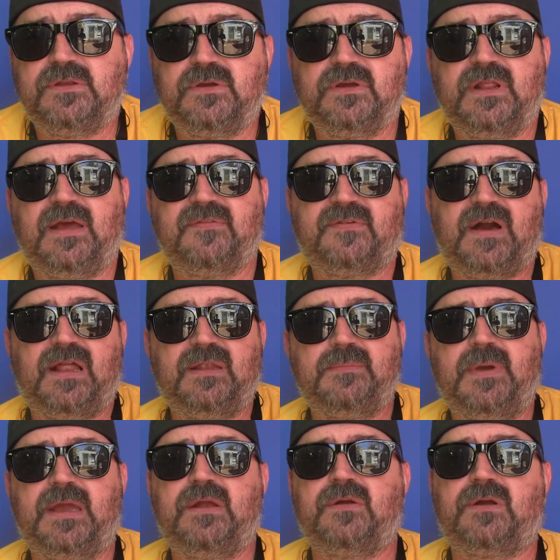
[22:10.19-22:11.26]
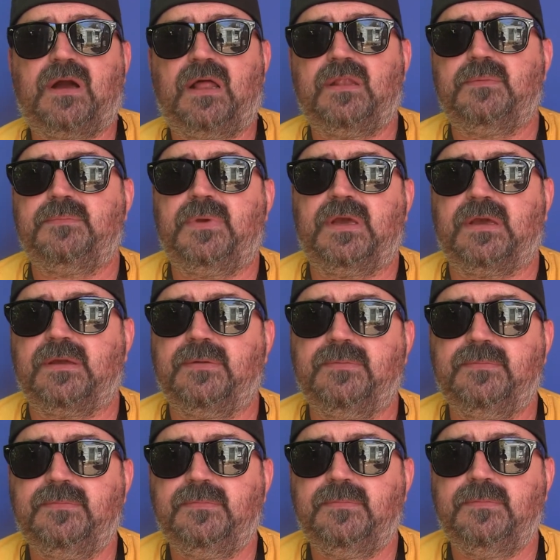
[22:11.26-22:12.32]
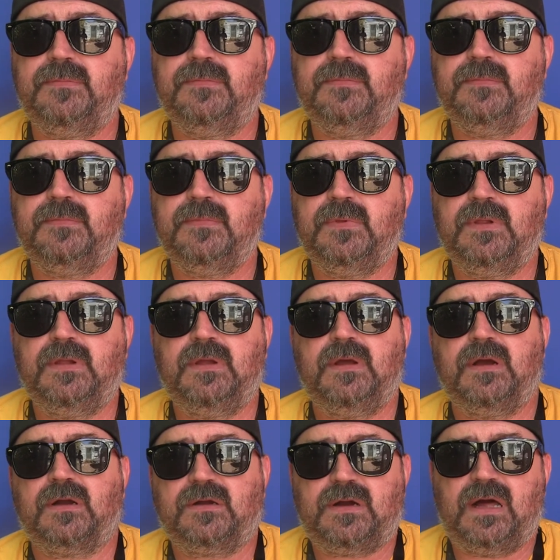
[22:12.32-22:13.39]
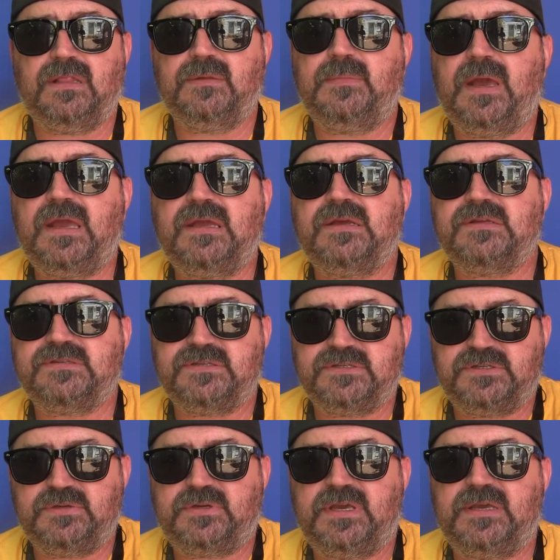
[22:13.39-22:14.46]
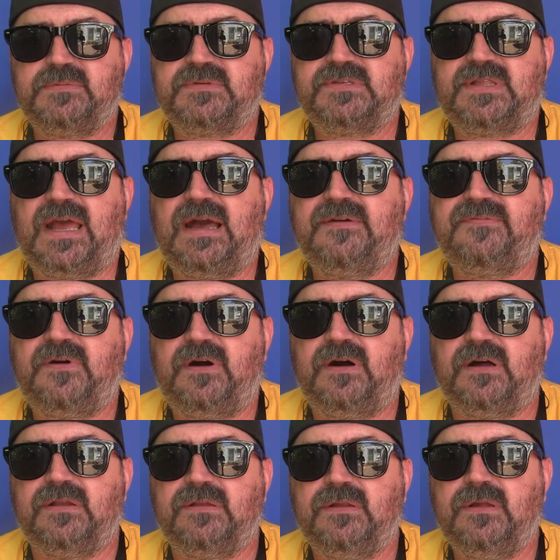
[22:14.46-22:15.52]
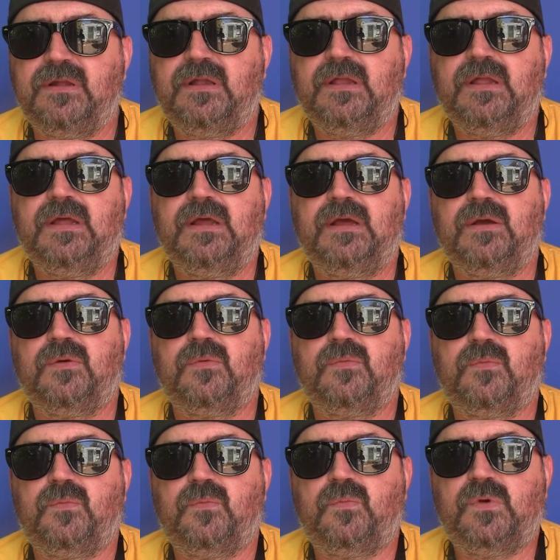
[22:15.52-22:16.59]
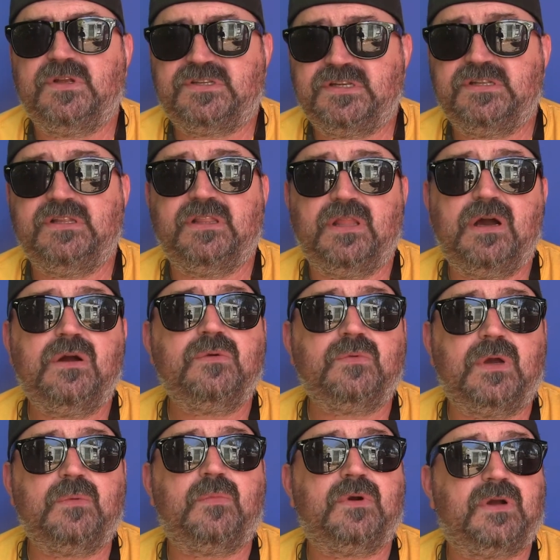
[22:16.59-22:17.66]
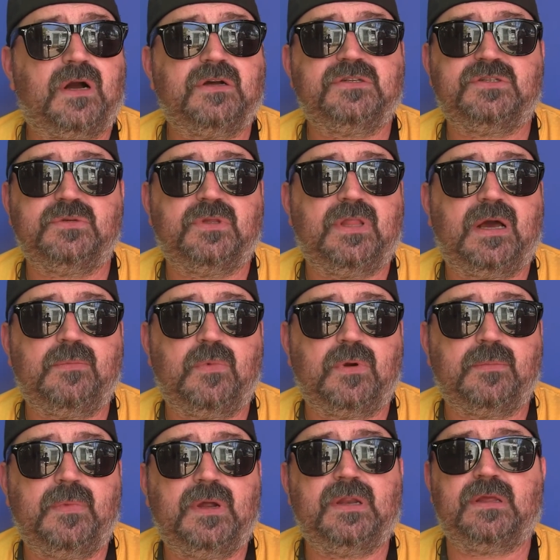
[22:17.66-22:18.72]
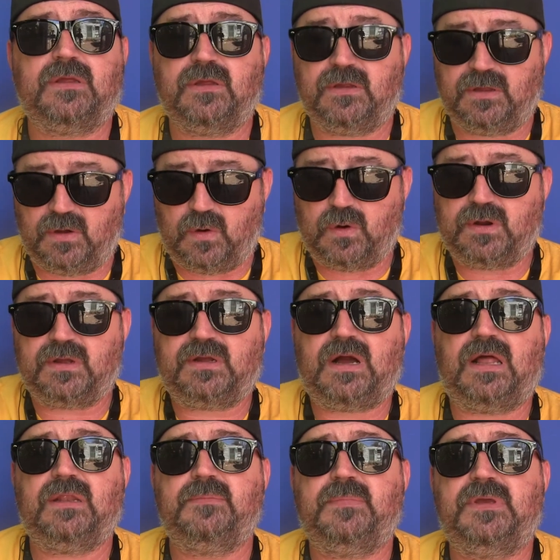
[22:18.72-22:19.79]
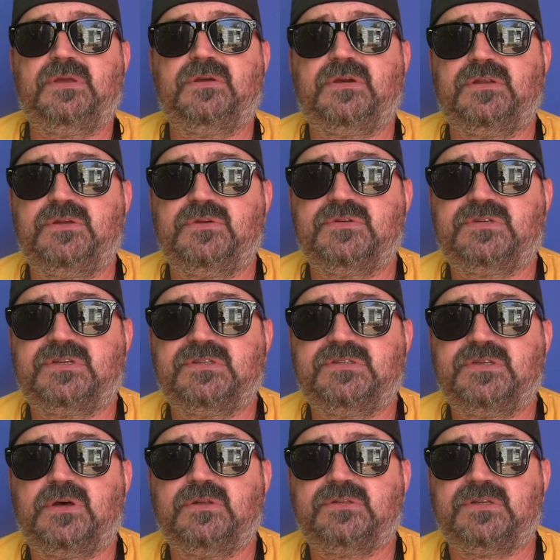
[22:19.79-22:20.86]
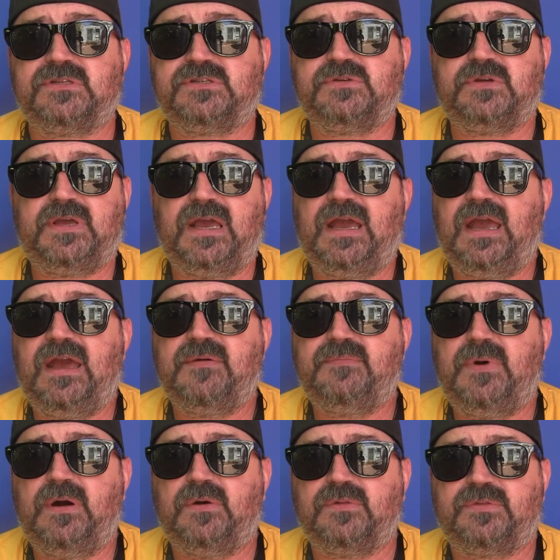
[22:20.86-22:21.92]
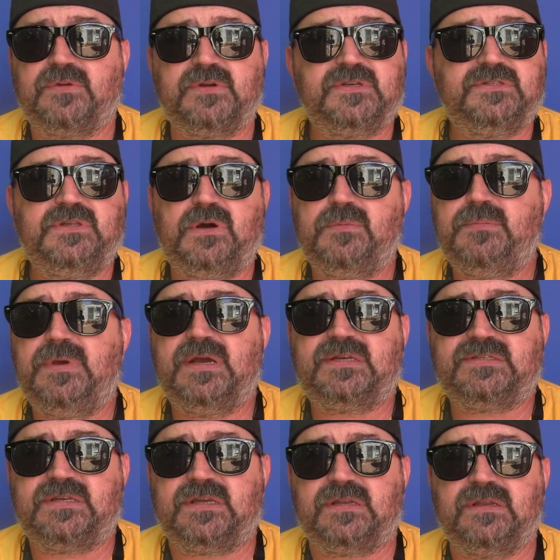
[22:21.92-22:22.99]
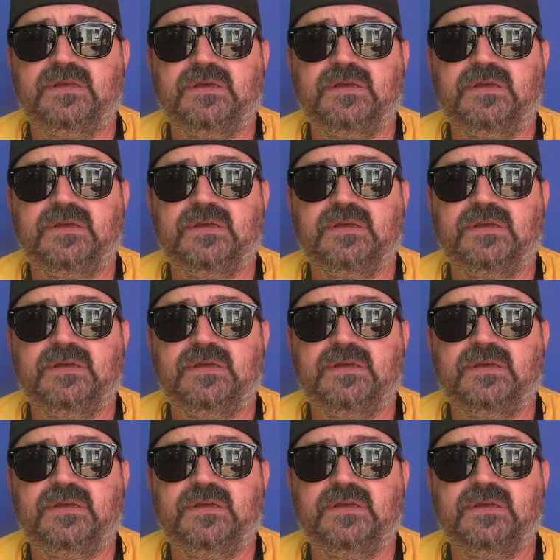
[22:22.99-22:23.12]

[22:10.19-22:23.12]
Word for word: You can have column A or column B. Column A is, is you keep staff on, which in the long run will cost you a lot more money. Or in column B, you can use consultants. You can't have both. There is no mixing.